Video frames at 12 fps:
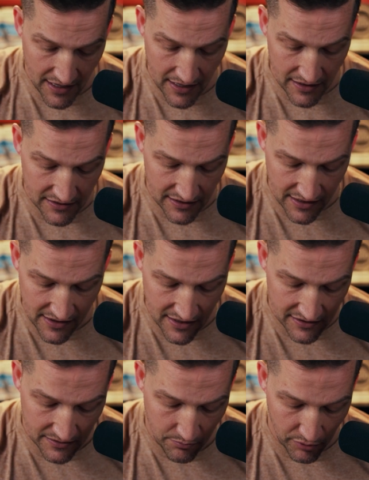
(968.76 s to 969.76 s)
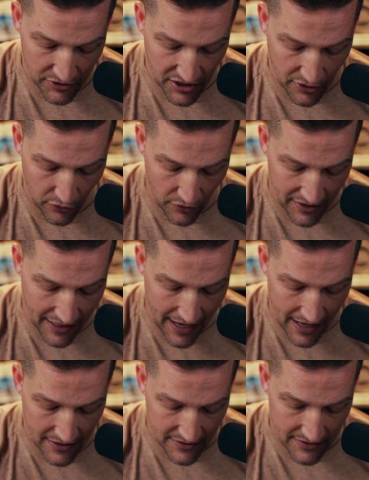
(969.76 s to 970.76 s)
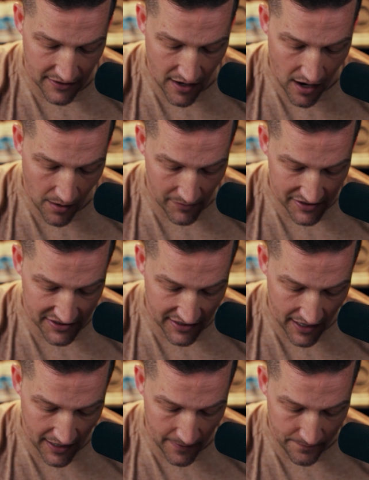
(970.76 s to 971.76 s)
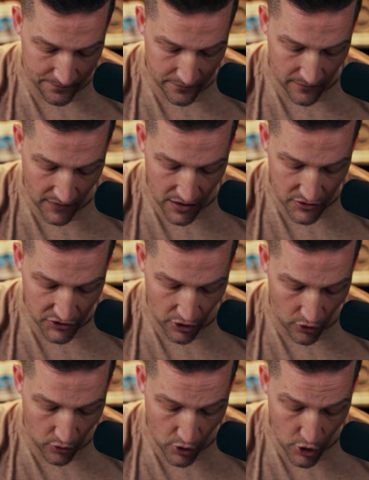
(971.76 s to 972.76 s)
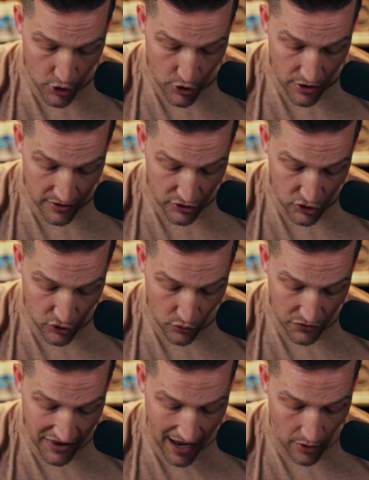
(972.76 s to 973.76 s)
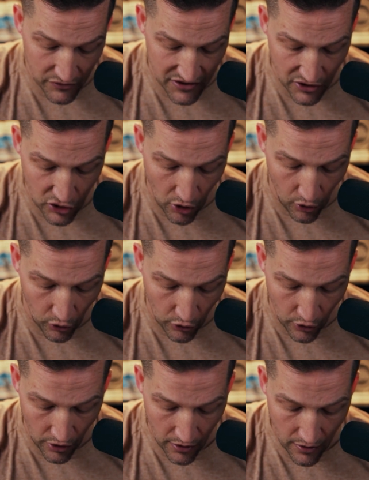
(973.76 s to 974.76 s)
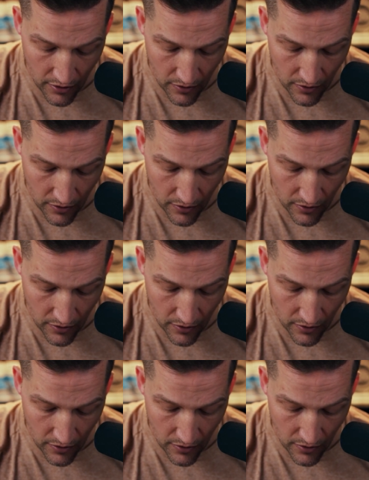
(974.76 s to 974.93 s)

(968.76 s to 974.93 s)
is, in this particular case, I'm going to say, so $2,000